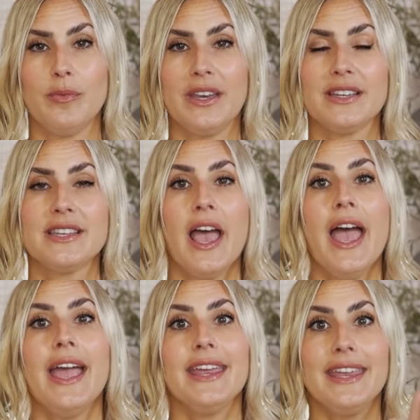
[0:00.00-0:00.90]
Because
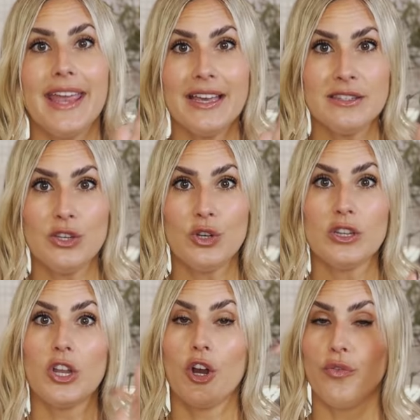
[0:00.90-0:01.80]
yes, you
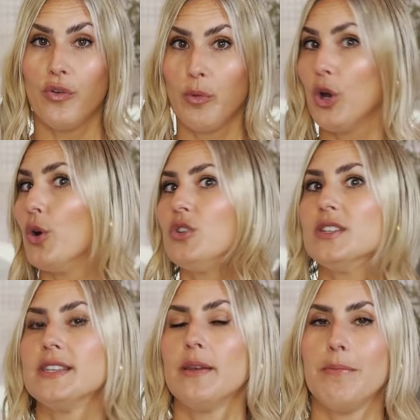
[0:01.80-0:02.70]
can learn from
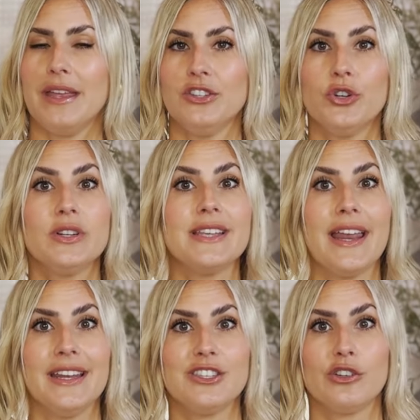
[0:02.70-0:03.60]
coaches and mentors,
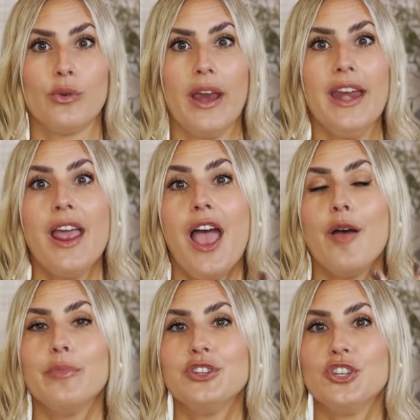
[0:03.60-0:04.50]
and it's great,
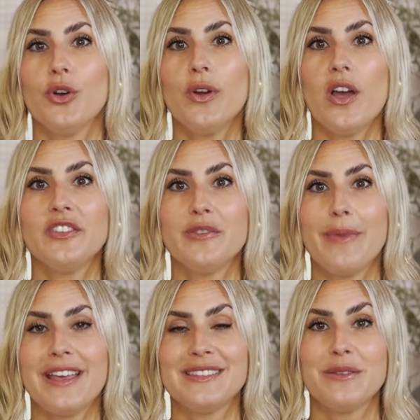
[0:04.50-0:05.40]
but don't
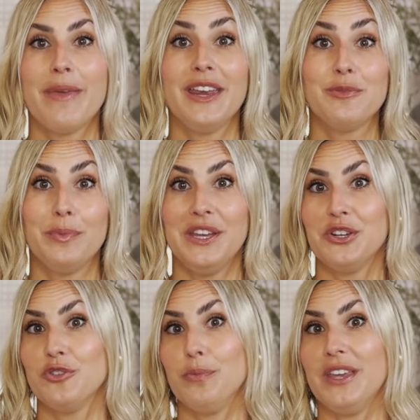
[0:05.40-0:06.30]
underestimate
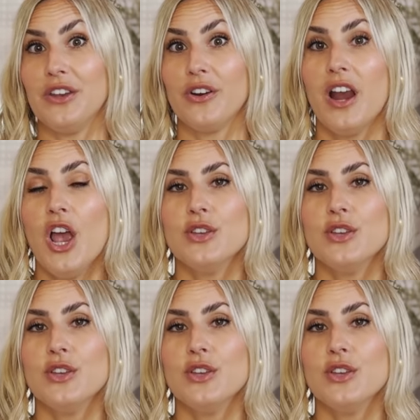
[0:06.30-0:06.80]
peer-to-peer.